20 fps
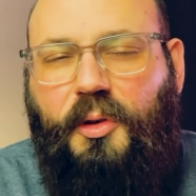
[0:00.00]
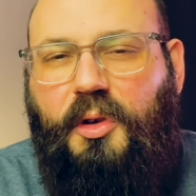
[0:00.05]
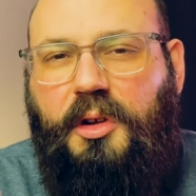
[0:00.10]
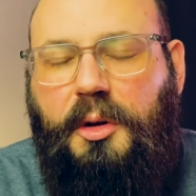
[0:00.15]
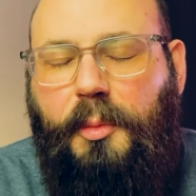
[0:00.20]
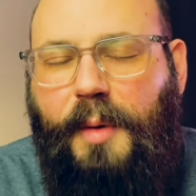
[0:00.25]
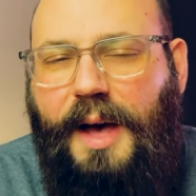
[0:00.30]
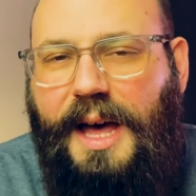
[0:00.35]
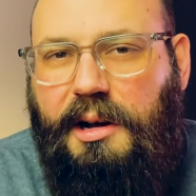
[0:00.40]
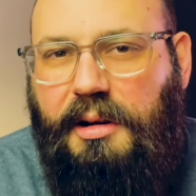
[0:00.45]

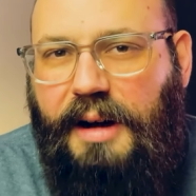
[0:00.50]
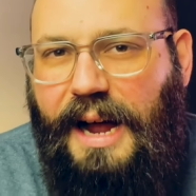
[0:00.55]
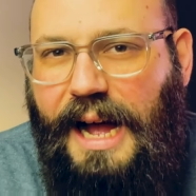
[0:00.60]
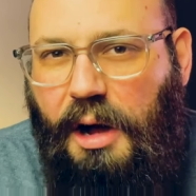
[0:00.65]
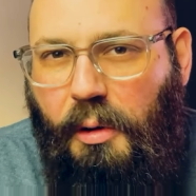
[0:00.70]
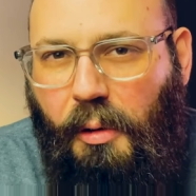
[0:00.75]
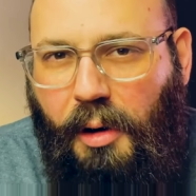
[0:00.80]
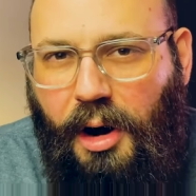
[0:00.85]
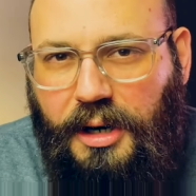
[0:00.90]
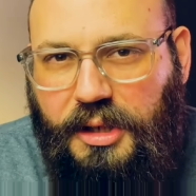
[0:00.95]
So no matter
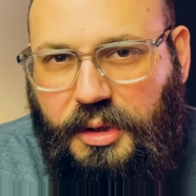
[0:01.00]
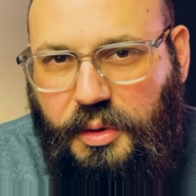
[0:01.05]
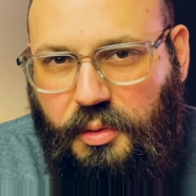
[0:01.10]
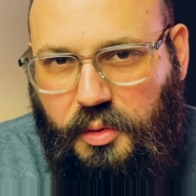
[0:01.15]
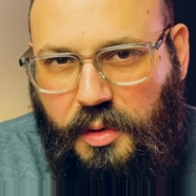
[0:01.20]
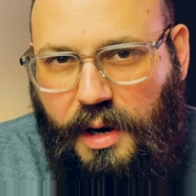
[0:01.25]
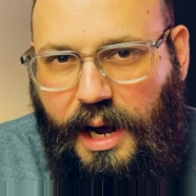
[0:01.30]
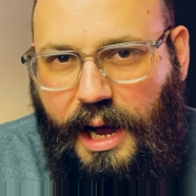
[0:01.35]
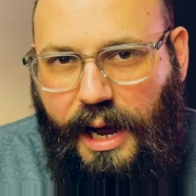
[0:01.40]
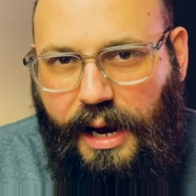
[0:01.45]
how hard
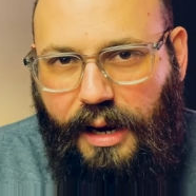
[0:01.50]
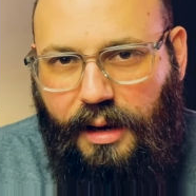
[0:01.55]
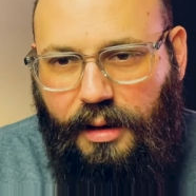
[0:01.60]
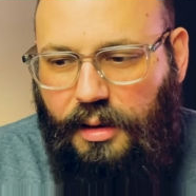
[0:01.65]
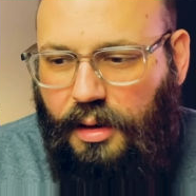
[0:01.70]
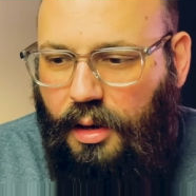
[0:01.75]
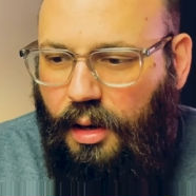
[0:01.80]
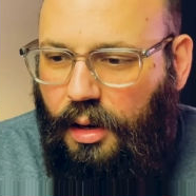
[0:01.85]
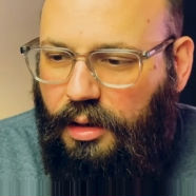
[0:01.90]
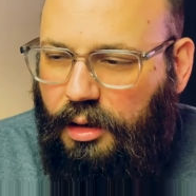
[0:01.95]
you
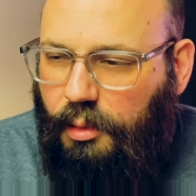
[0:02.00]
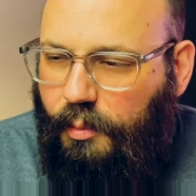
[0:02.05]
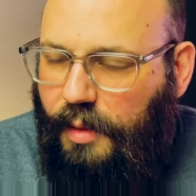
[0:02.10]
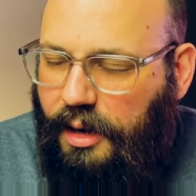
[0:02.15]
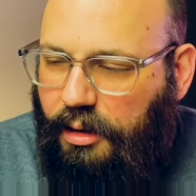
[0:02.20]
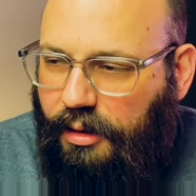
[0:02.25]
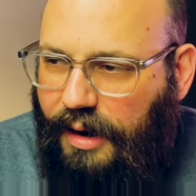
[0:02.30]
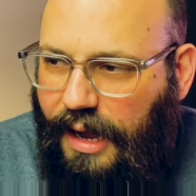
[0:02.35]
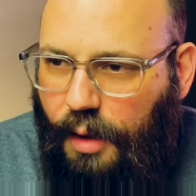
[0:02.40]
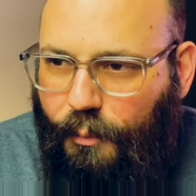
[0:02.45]
try, no
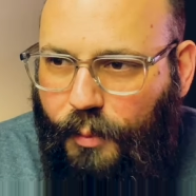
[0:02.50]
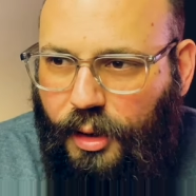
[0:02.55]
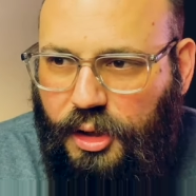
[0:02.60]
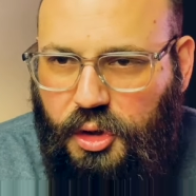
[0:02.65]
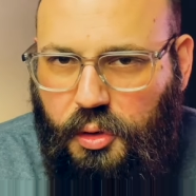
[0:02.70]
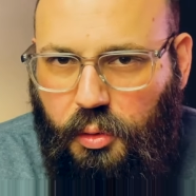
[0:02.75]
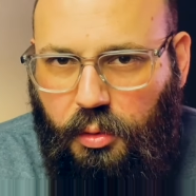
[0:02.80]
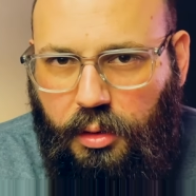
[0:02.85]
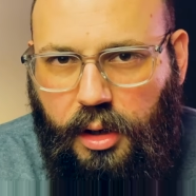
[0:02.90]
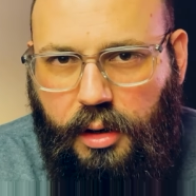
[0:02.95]
matter how
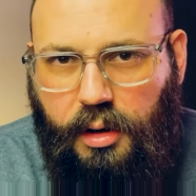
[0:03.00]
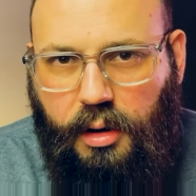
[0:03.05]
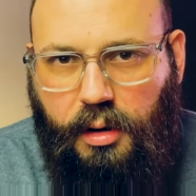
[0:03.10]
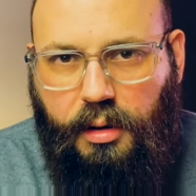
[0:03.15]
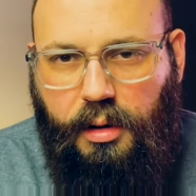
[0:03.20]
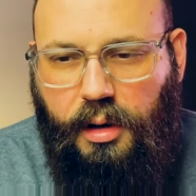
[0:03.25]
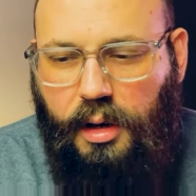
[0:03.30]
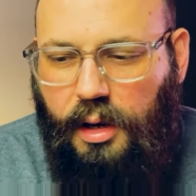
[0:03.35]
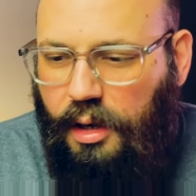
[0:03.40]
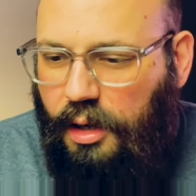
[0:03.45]
much you
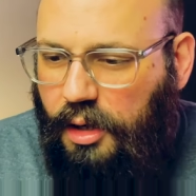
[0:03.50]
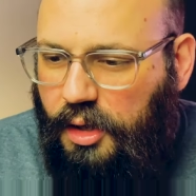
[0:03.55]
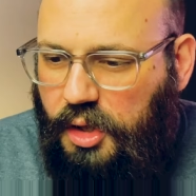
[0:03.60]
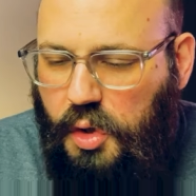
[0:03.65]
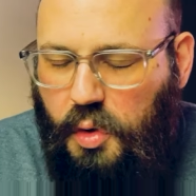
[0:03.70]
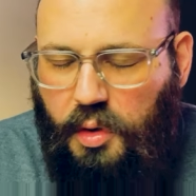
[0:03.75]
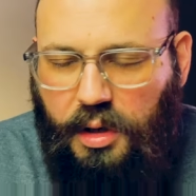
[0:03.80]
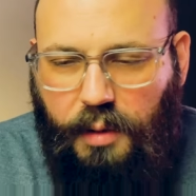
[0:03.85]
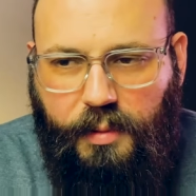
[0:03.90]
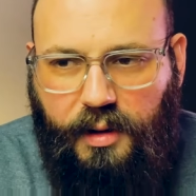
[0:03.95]
learn,
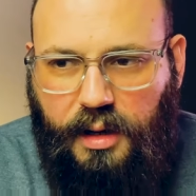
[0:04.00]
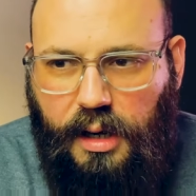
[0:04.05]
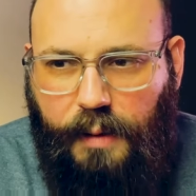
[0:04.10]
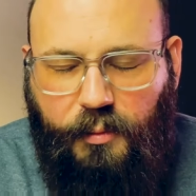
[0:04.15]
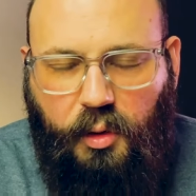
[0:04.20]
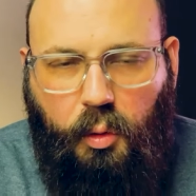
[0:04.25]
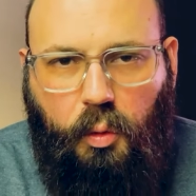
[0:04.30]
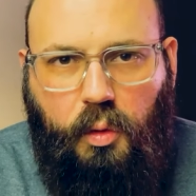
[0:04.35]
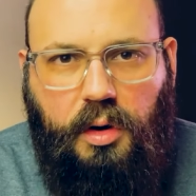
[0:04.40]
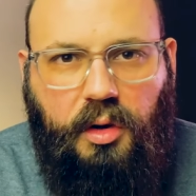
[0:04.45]
you could
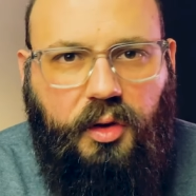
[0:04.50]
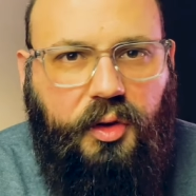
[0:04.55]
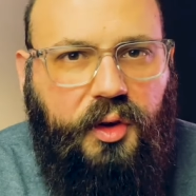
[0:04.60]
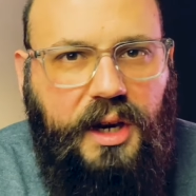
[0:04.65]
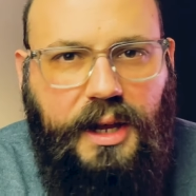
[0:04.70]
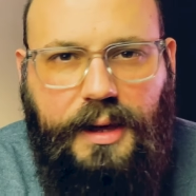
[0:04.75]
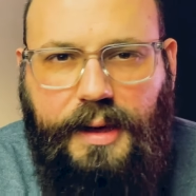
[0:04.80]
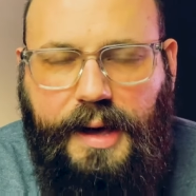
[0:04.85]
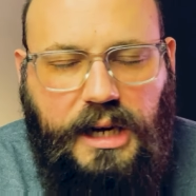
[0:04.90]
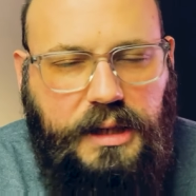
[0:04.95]
become the
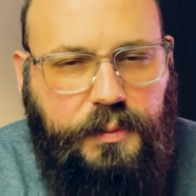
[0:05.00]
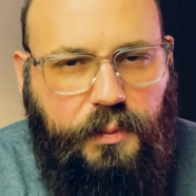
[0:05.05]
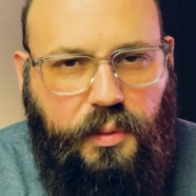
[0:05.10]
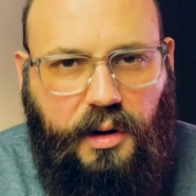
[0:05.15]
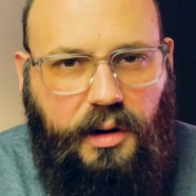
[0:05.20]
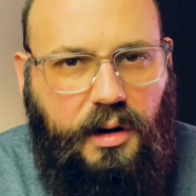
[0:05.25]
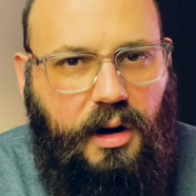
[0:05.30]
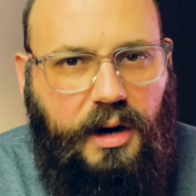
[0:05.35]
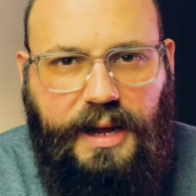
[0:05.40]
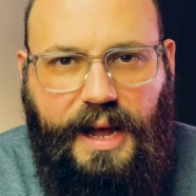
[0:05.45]
world's leading
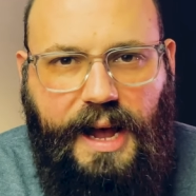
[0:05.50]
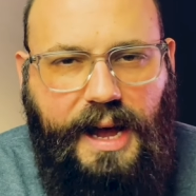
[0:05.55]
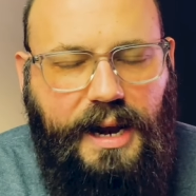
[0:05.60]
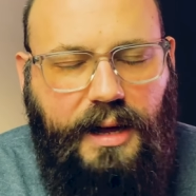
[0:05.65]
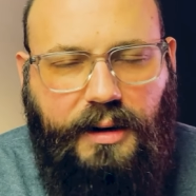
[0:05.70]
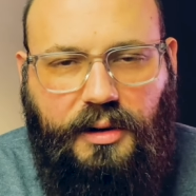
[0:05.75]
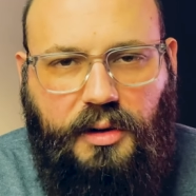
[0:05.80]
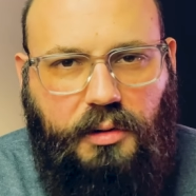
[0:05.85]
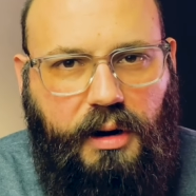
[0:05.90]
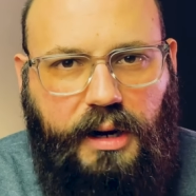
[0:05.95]
expert on
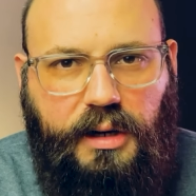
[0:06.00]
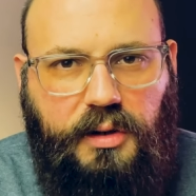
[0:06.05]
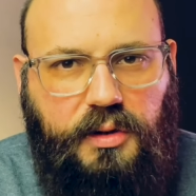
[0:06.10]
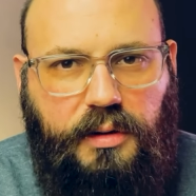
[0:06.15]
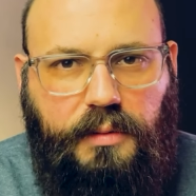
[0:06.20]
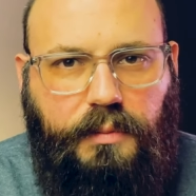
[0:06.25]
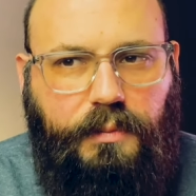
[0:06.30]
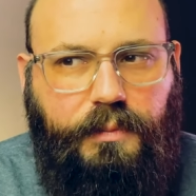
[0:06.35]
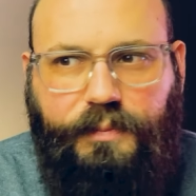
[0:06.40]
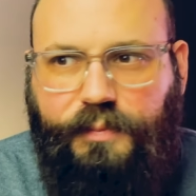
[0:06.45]
headache
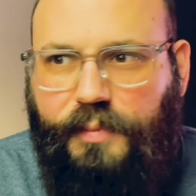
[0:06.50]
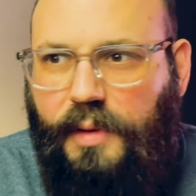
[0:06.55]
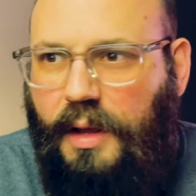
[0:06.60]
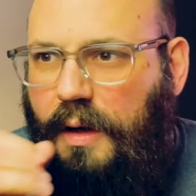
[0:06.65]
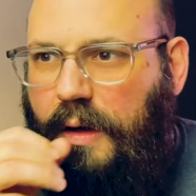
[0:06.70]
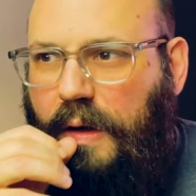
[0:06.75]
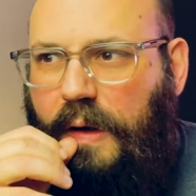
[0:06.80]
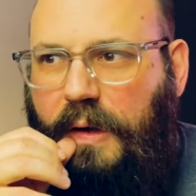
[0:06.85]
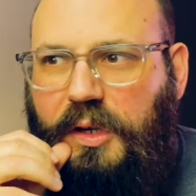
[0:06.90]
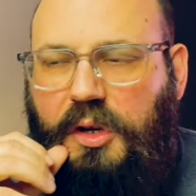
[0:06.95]
duration.
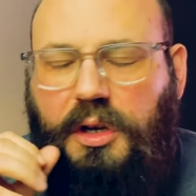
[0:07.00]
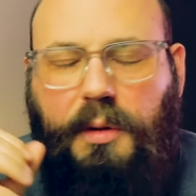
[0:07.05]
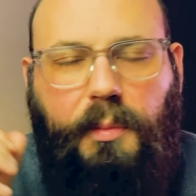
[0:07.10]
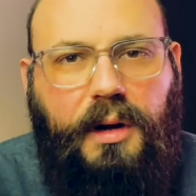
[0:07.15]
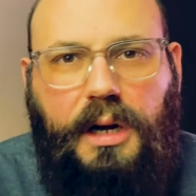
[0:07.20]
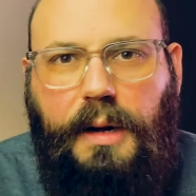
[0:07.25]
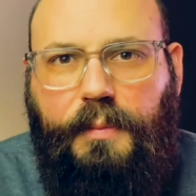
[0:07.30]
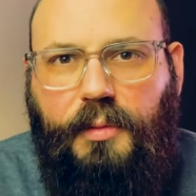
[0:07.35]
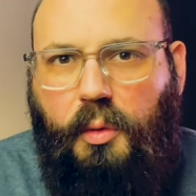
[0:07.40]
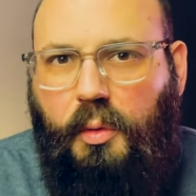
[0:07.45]
You
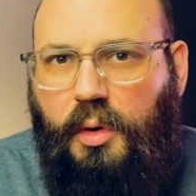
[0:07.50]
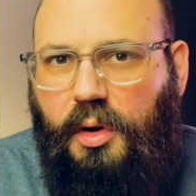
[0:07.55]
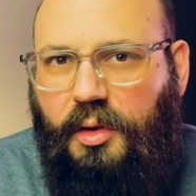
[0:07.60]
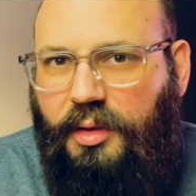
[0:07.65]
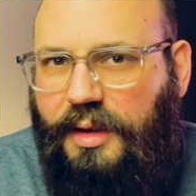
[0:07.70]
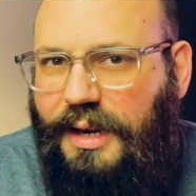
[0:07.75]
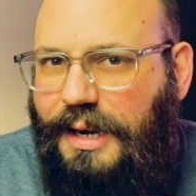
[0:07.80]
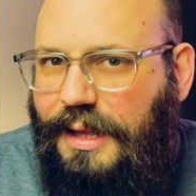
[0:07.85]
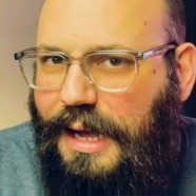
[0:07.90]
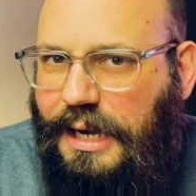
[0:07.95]
could become the
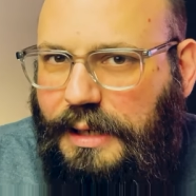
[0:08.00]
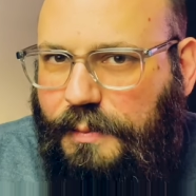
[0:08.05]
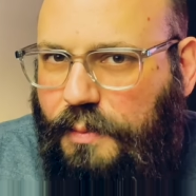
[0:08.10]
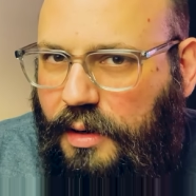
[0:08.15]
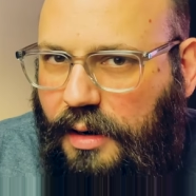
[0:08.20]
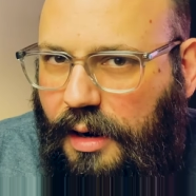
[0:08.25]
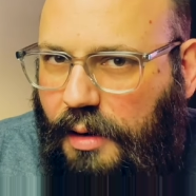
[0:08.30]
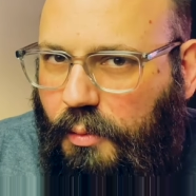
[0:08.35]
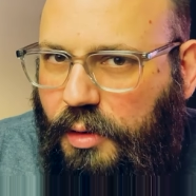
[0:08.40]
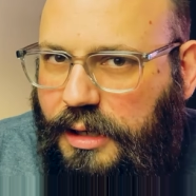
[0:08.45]
world's leading
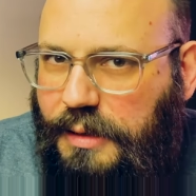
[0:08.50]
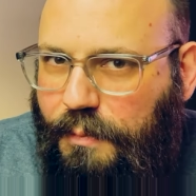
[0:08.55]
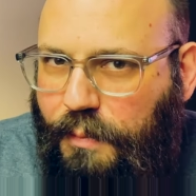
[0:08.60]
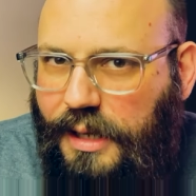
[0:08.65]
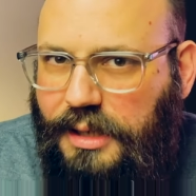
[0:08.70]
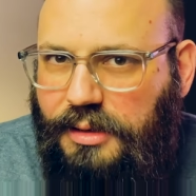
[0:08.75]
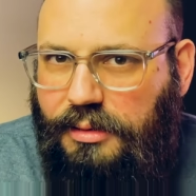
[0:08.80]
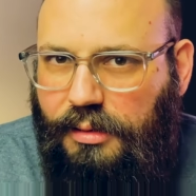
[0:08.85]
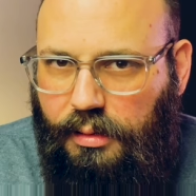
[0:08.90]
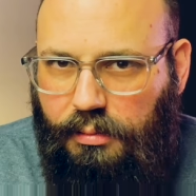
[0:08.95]
expert on
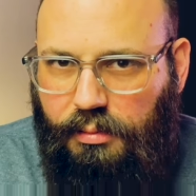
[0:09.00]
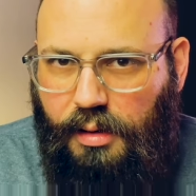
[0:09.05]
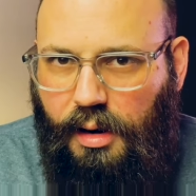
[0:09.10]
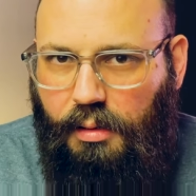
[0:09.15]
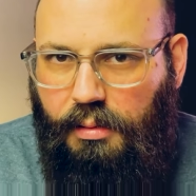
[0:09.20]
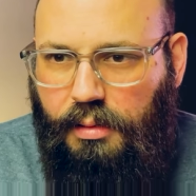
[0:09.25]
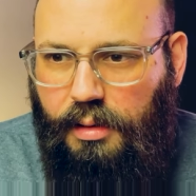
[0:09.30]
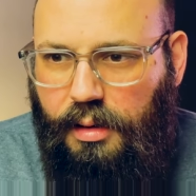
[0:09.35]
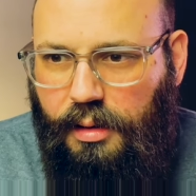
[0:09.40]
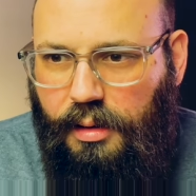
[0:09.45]
which pitch to
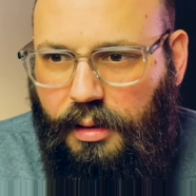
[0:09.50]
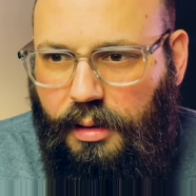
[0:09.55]
throw.